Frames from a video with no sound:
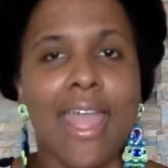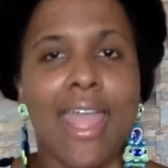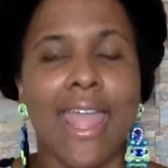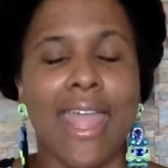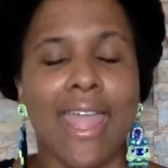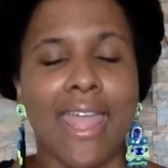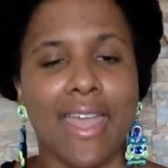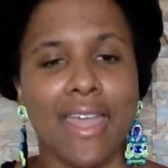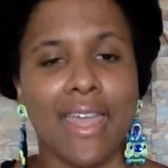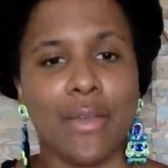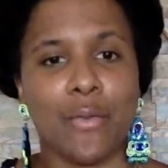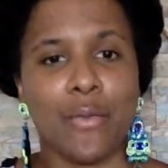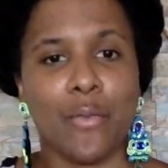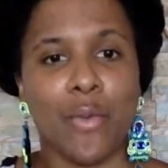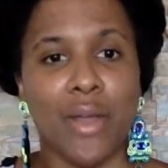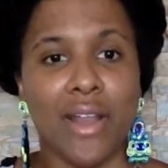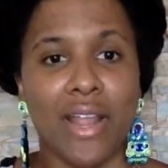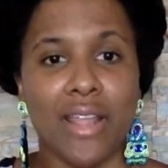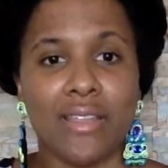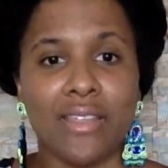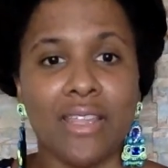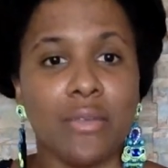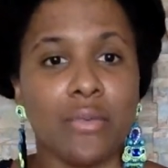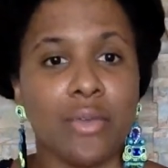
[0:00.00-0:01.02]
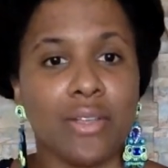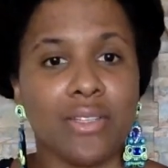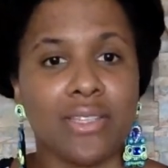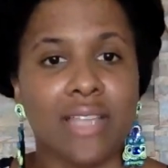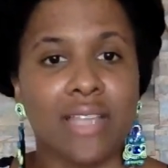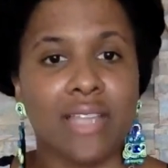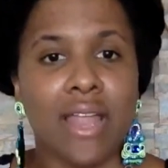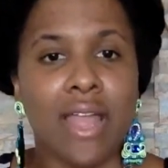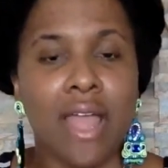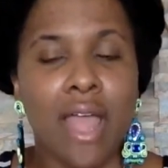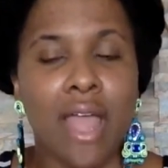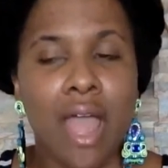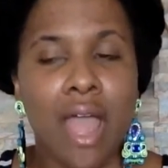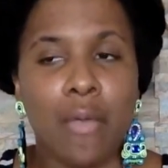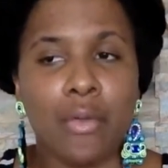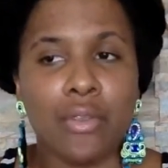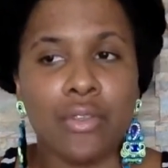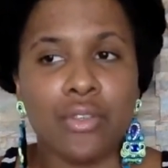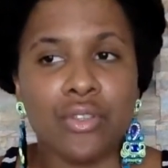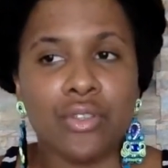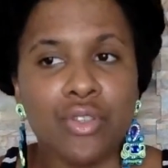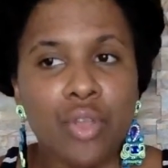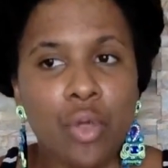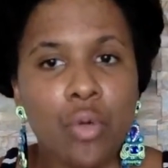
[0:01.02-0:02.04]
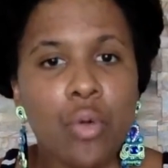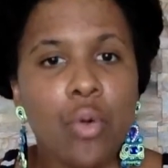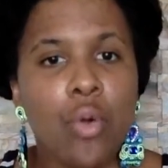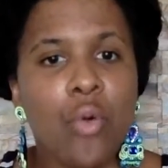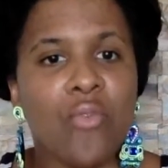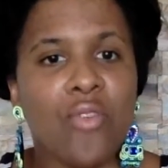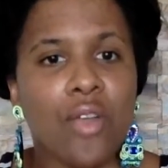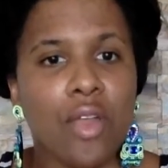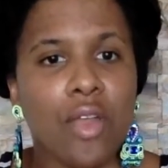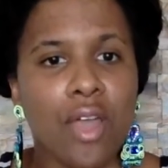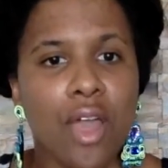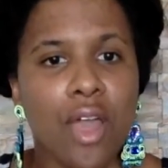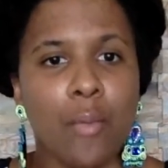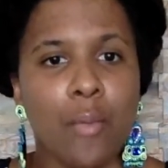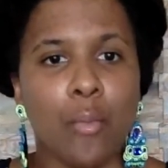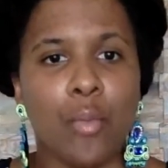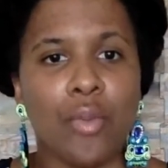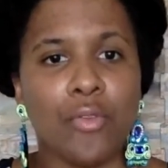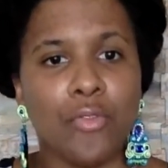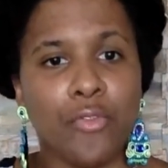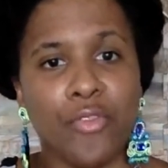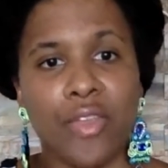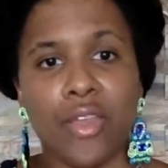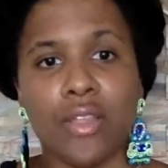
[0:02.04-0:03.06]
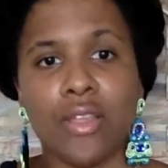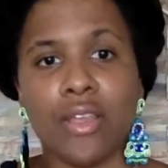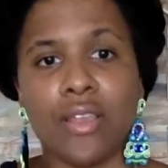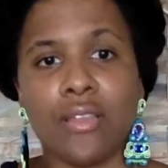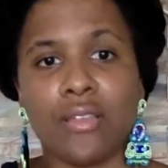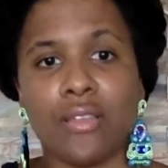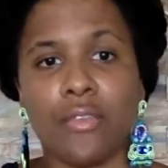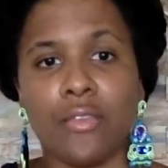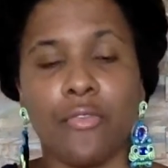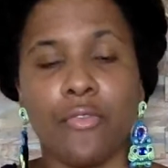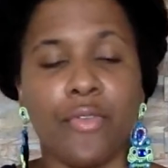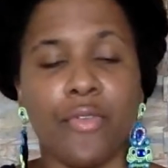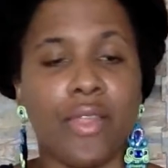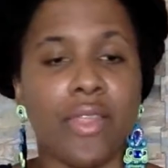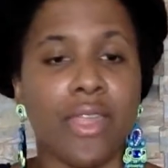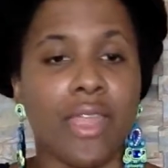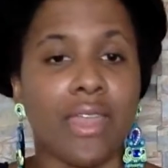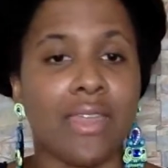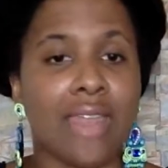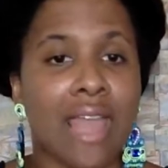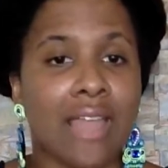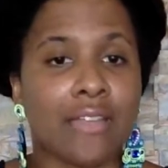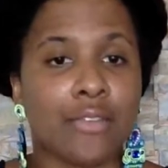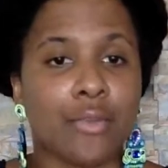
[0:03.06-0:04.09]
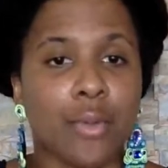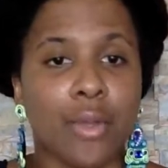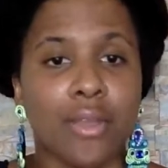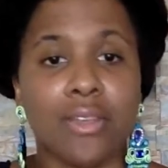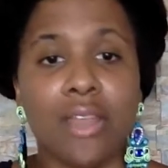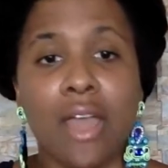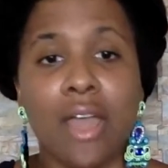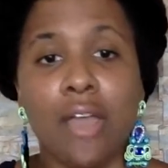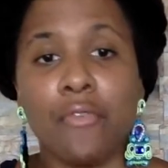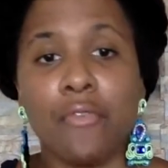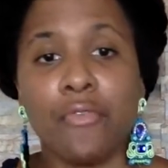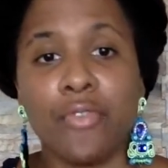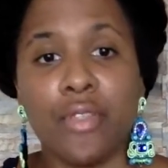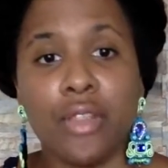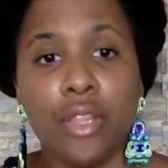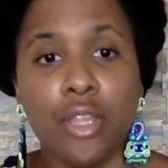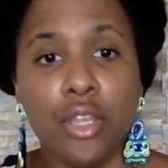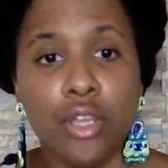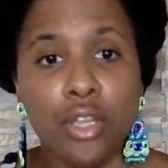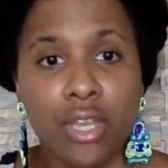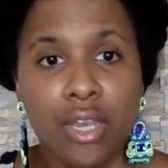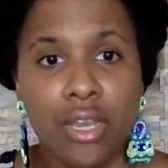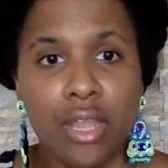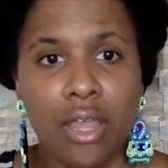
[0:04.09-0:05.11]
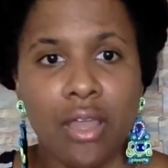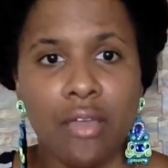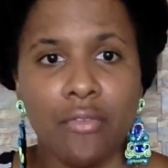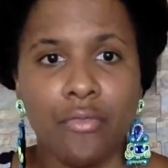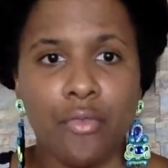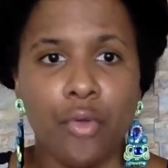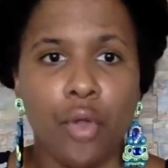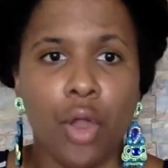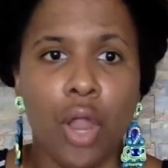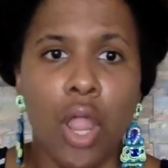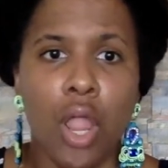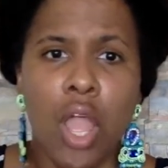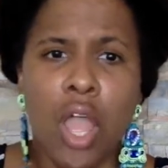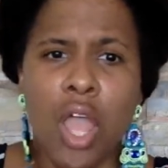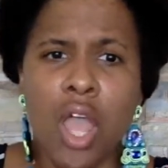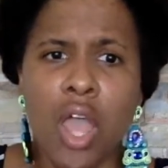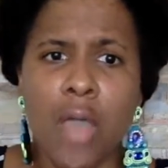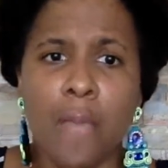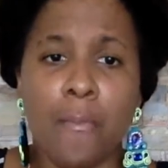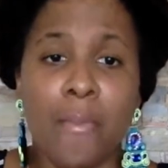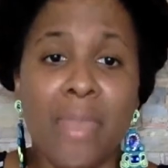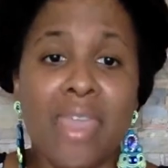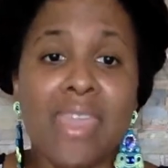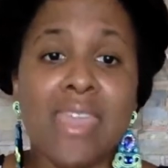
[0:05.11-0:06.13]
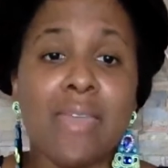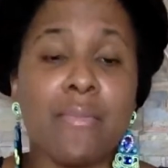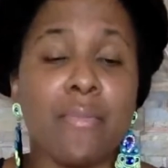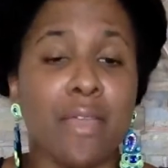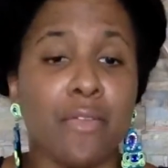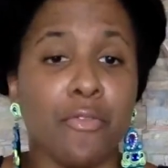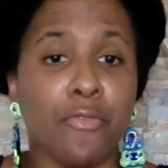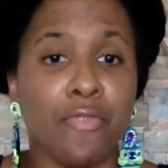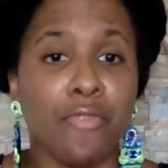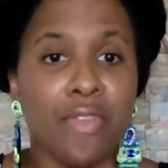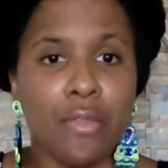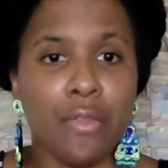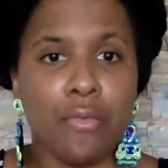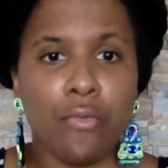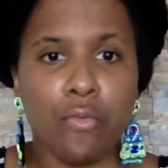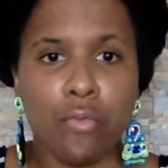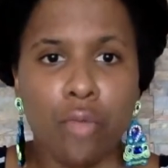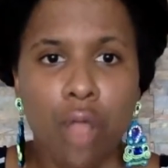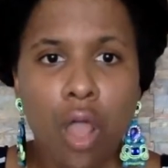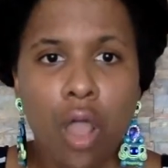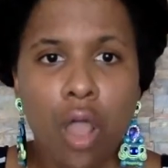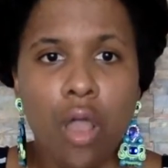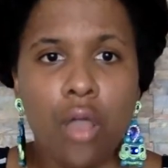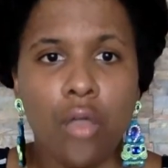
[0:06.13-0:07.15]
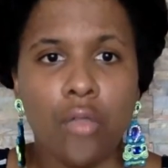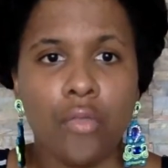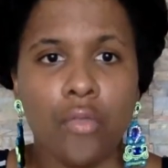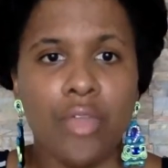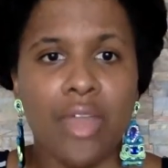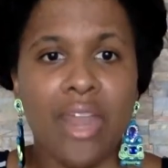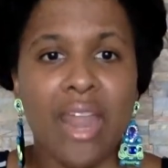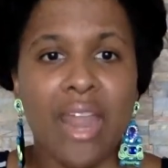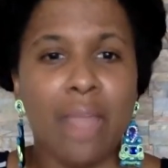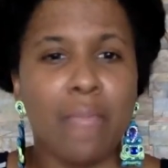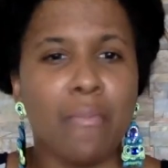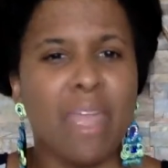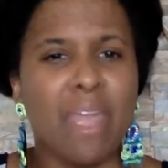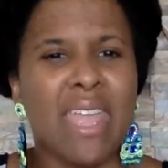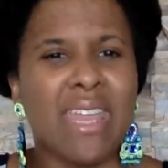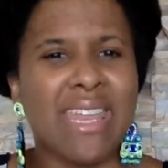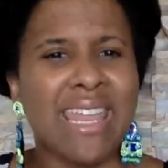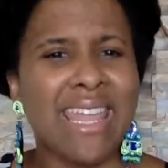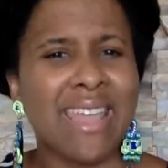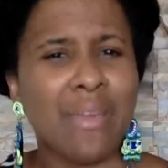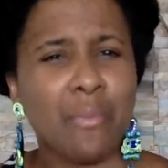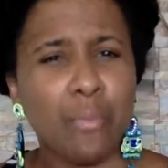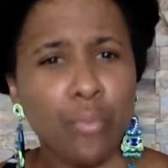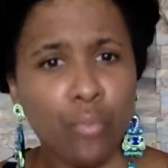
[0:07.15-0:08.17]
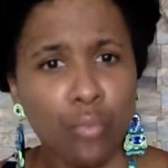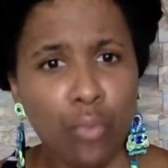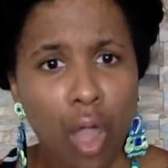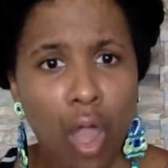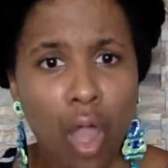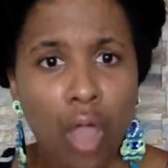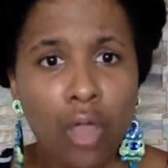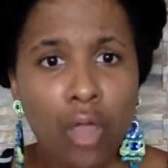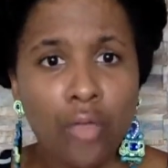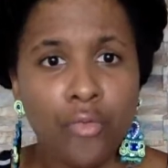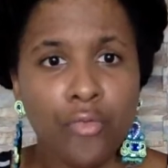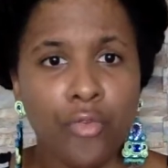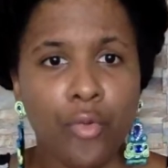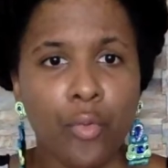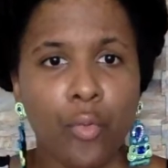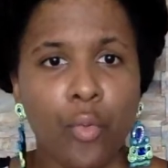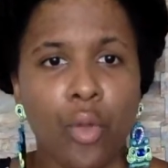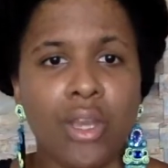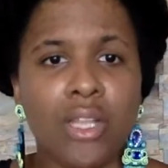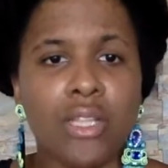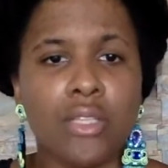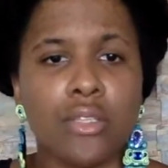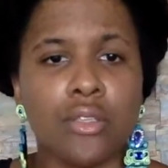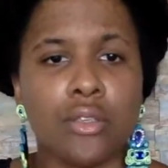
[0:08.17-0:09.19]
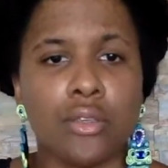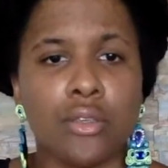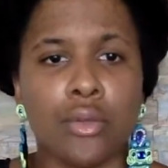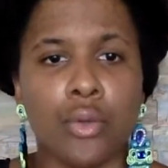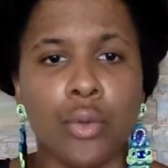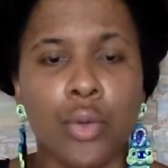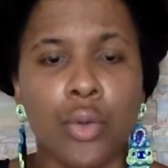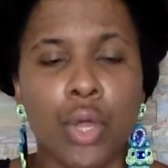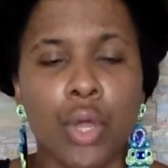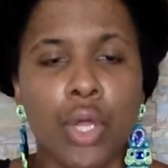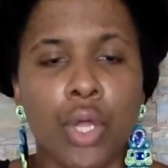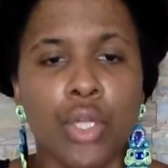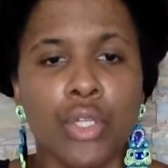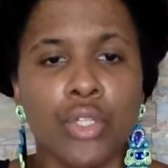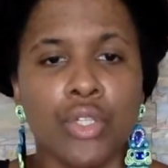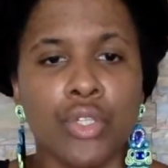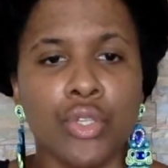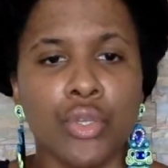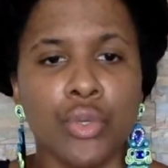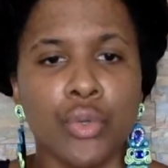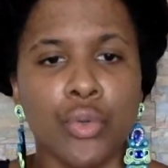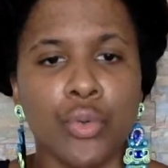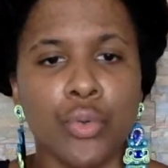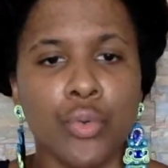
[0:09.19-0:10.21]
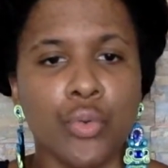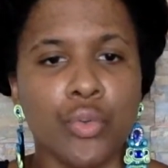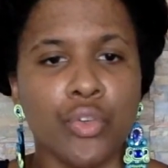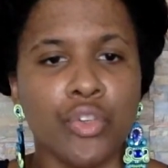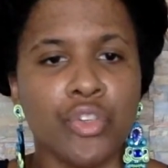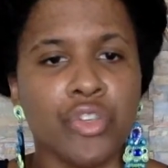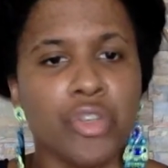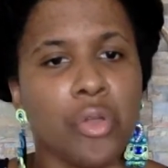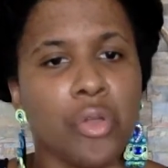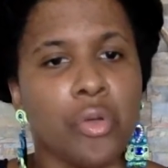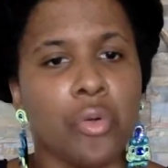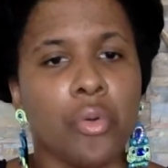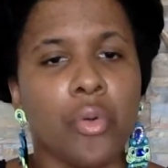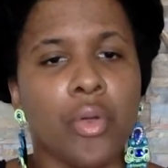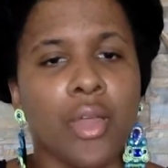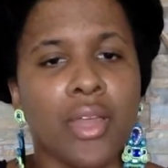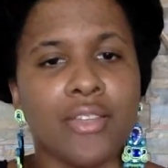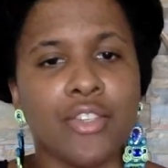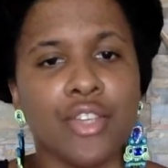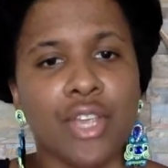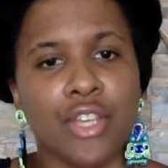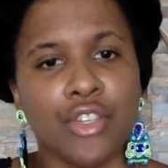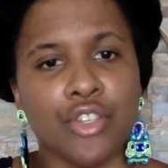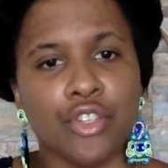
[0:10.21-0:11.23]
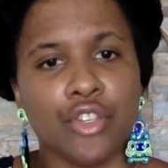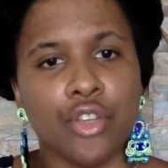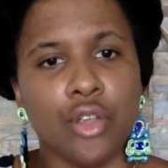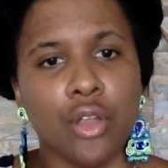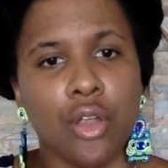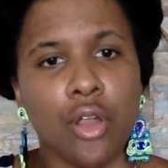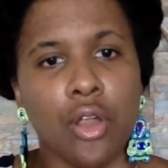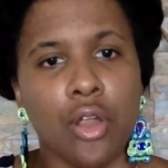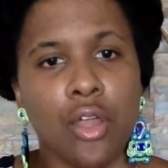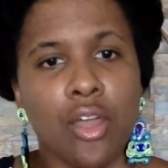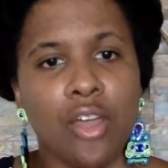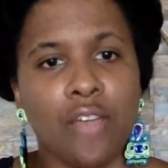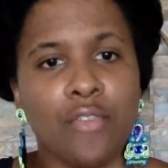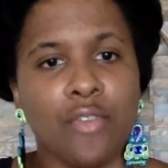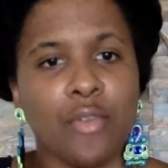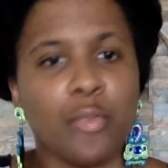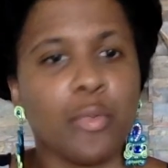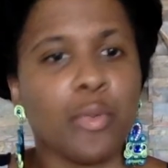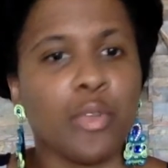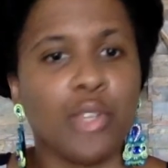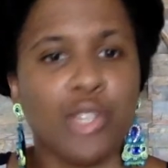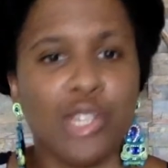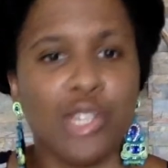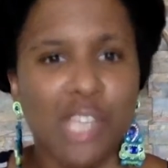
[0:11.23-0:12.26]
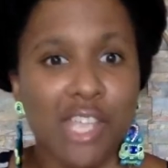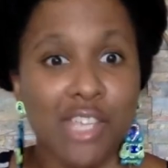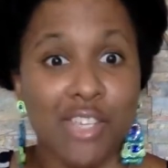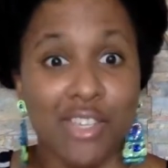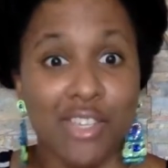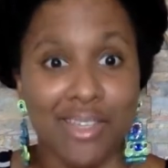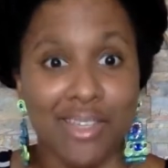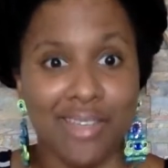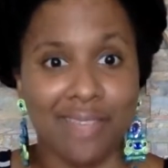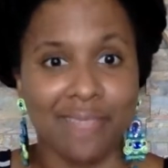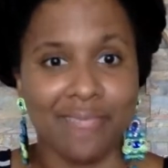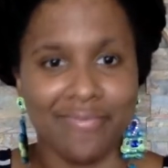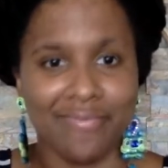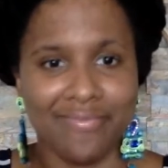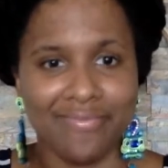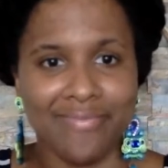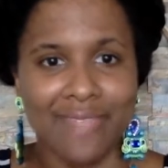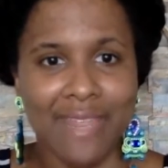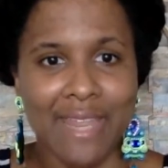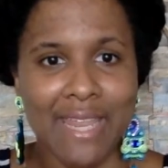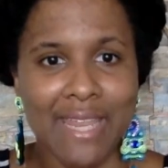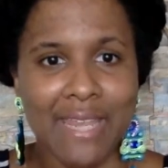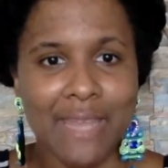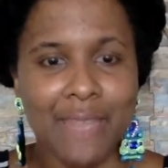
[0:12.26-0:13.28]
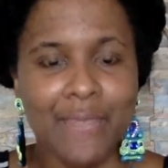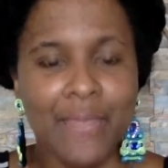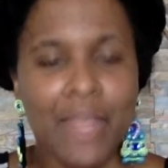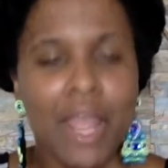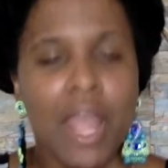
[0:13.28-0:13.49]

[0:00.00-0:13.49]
And what I did was that I was so overcome with feelings of feeling inadequate, not feeling good enough, or making my feet wrong, that I made him wrong for wanting to show a gesture of appreciation, right?